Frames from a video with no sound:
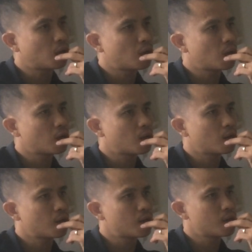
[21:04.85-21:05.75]
So
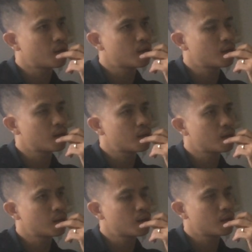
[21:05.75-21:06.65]
our
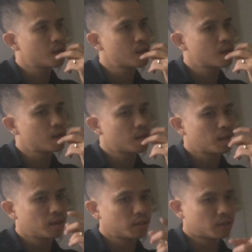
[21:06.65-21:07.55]

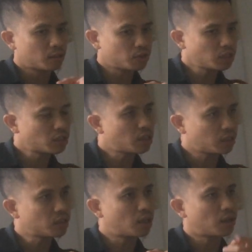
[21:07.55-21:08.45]
turbidity sensor
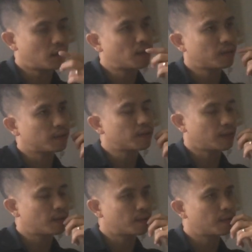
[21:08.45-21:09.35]
is
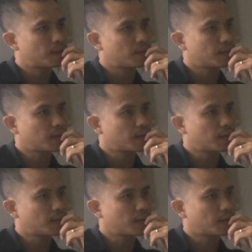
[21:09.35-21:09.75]
more accurate.